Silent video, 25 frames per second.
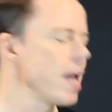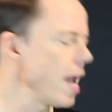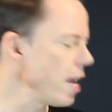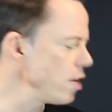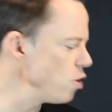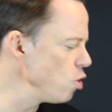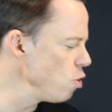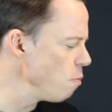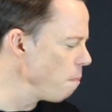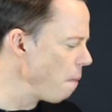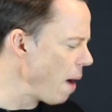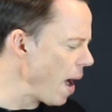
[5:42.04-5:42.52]

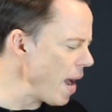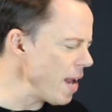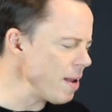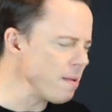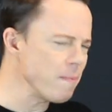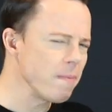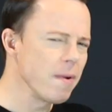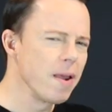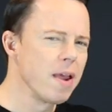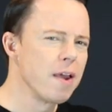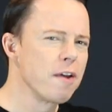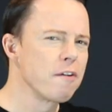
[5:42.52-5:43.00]
And you
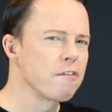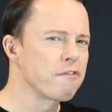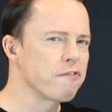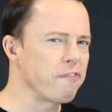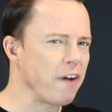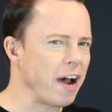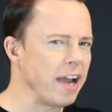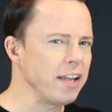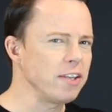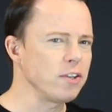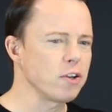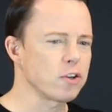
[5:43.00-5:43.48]
might
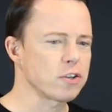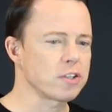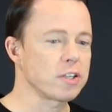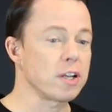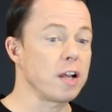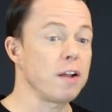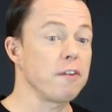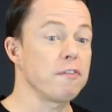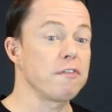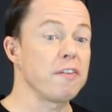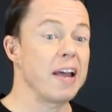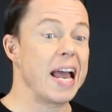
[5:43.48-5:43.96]
find
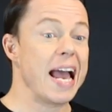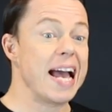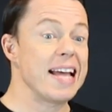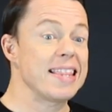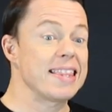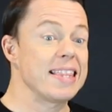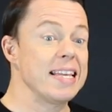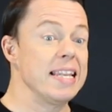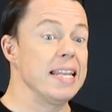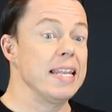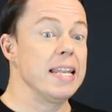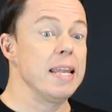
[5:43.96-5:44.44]
yourself
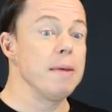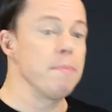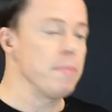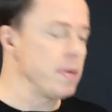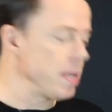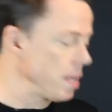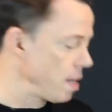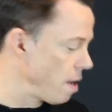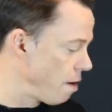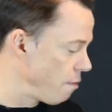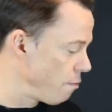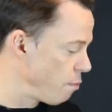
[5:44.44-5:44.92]
at the
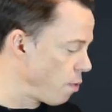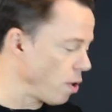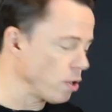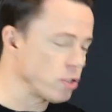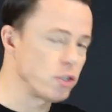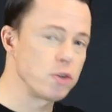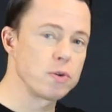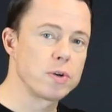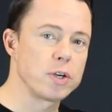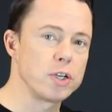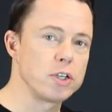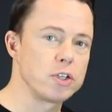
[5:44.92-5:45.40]
limit of
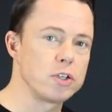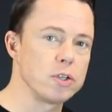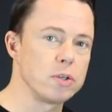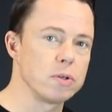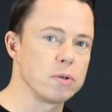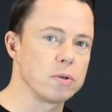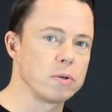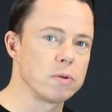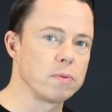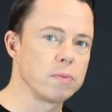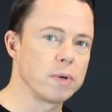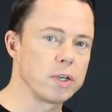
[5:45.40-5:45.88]
what you can
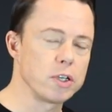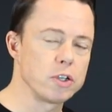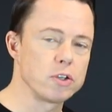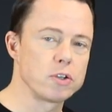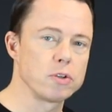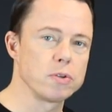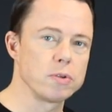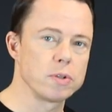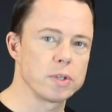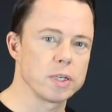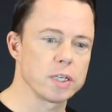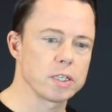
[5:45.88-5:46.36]
do when you
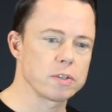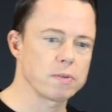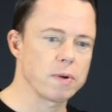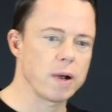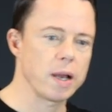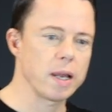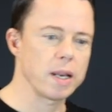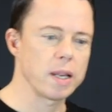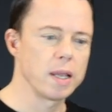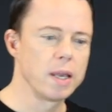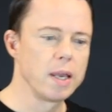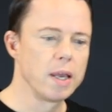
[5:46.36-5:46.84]
do this,
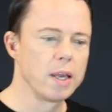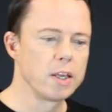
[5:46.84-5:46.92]
right?